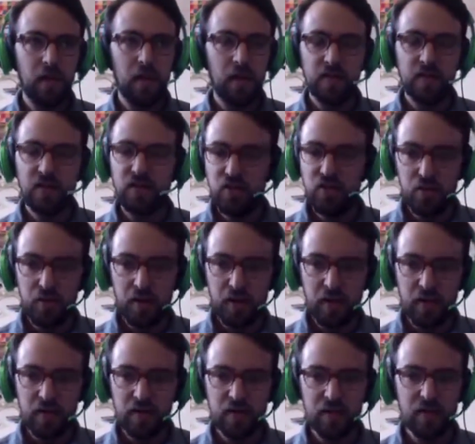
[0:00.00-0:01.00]

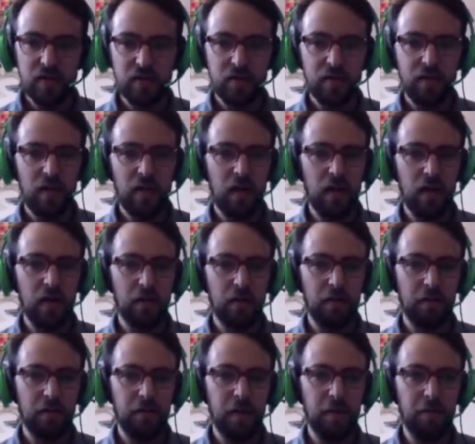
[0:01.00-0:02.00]
students,
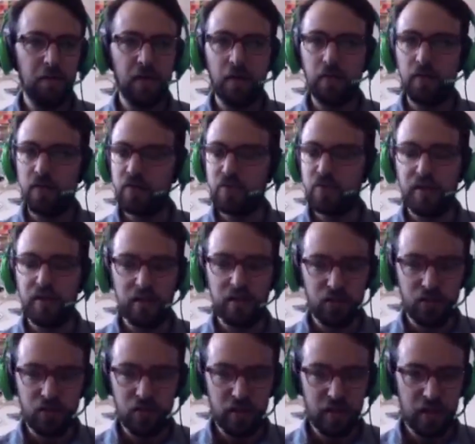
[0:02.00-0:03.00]
people that would
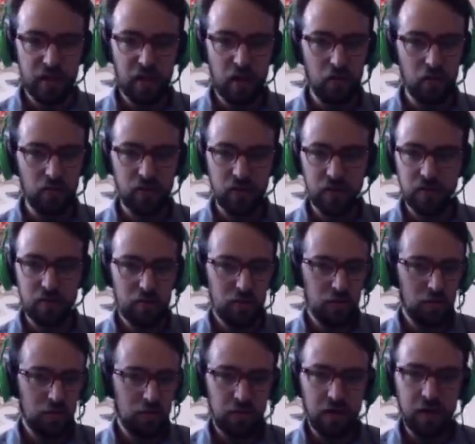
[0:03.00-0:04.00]
traditionally go
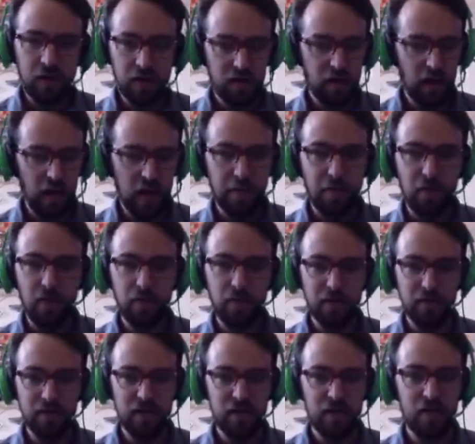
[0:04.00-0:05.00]
to kind of the Hammer
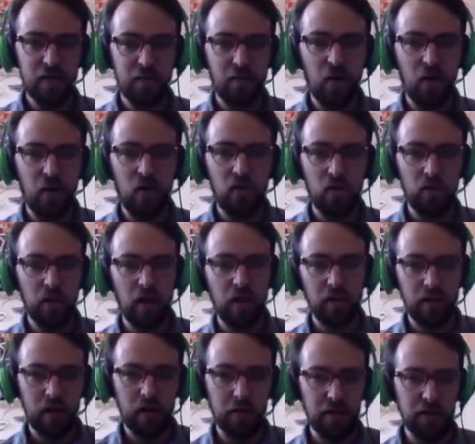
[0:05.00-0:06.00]
Museum, all kind
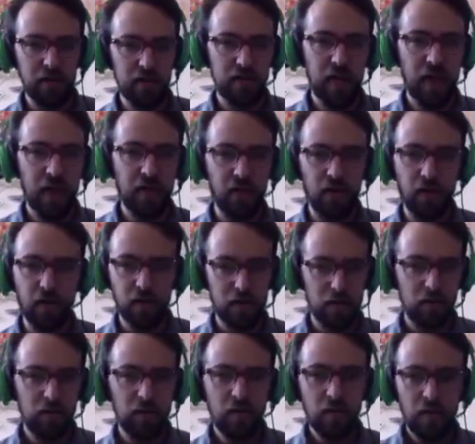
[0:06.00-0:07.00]
of coming together
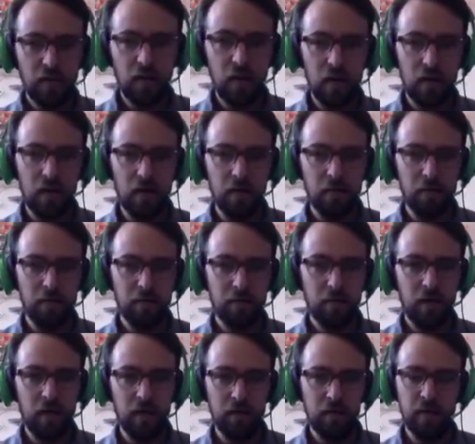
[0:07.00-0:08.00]
and
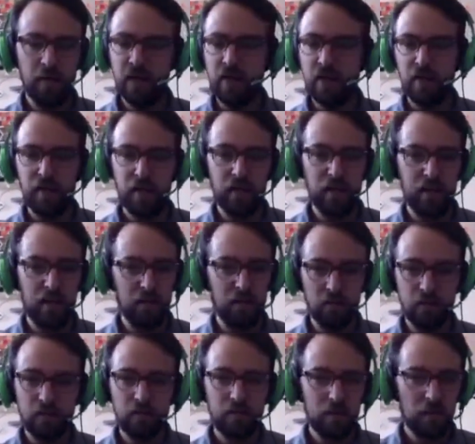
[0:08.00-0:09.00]
mingling and
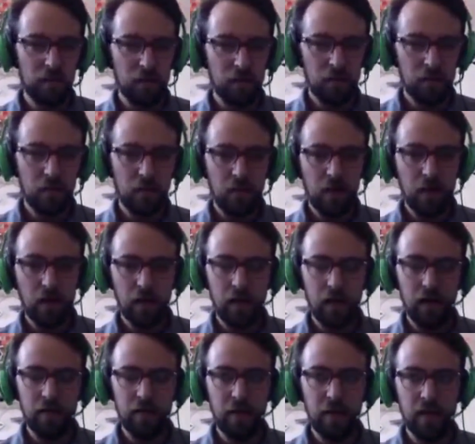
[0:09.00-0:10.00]

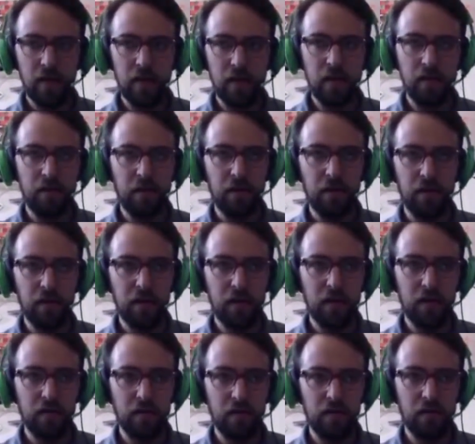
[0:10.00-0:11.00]
kind of making a very
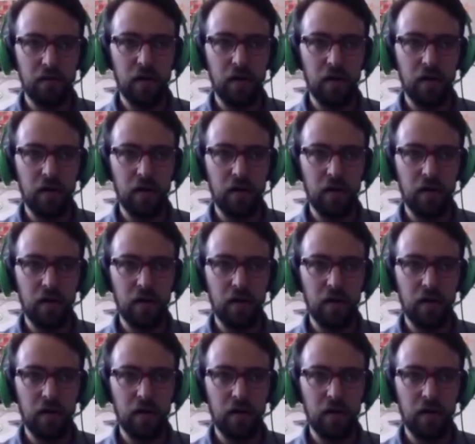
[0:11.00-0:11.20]
kind of